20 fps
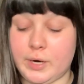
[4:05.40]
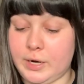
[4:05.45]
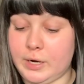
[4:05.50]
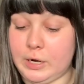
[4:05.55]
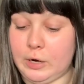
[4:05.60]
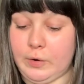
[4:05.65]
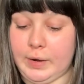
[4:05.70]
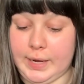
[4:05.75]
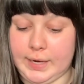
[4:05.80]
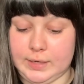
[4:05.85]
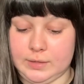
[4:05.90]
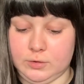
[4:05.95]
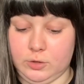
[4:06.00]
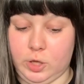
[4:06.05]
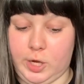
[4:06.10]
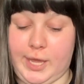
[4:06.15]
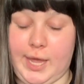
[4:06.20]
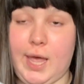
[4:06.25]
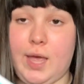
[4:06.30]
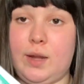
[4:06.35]
to go ahead and
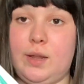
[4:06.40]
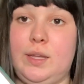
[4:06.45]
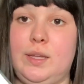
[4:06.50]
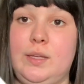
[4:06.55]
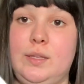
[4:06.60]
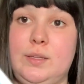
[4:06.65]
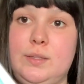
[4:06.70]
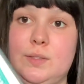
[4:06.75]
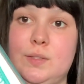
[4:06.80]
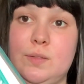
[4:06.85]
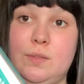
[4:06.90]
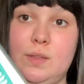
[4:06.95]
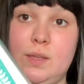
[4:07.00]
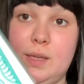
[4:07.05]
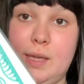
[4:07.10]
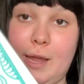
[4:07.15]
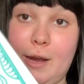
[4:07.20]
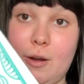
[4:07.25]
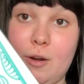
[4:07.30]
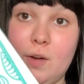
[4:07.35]
look at is the
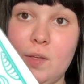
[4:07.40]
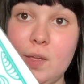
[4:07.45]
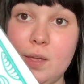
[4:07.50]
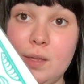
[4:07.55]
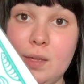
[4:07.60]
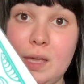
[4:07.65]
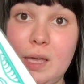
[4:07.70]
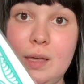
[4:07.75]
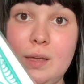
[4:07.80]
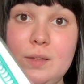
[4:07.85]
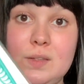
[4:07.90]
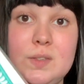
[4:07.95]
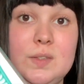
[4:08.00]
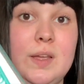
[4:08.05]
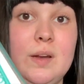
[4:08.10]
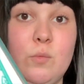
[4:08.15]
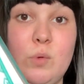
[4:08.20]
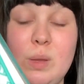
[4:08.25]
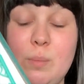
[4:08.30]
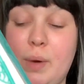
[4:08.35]
carrying case,
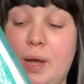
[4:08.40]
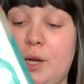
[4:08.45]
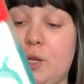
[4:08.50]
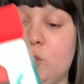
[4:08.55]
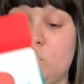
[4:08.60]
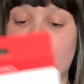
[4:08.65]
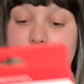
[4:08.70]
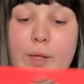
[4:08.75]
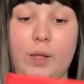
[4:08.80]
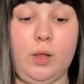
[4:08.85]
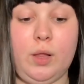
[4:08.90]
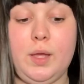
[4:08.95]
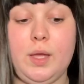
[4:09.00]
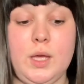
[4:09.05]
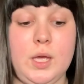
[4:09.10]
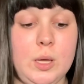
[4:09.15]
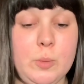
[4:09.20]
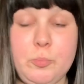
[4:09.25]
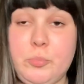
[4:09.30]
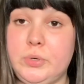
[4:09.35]
and we might as well
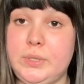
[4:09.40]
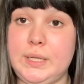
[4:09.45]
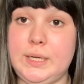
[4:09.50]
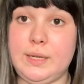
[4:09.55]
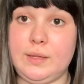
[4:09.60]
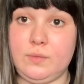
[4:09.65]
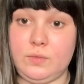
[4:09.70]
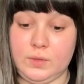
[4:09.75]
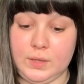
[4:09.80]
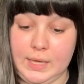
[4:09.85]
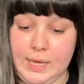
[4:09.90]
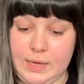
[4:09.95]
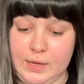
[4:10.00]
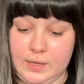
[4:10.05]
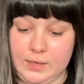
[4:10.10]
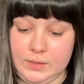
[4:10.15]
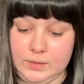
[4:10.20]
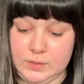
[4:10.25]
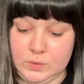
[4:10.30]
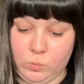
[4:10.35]
put it in the
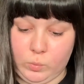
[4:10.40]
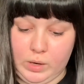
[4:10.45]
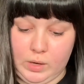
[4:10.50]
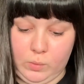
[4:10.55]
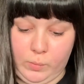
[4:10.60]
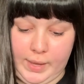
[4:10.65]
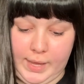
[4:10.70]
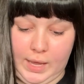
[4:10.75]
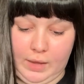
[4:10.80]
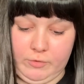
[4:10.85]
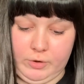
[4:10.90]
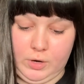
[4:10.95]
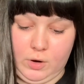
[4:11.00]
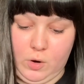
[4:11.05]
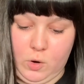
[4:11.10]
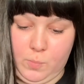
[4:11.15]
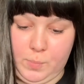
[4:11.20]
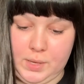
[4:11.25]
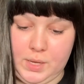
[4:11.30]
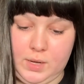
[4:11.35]
case while we have it
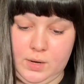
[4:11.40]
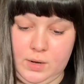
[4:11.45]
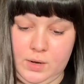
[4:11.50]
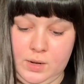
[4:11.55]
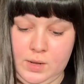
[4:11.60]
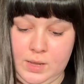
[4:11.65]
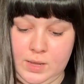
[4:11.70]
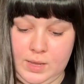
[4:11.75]
open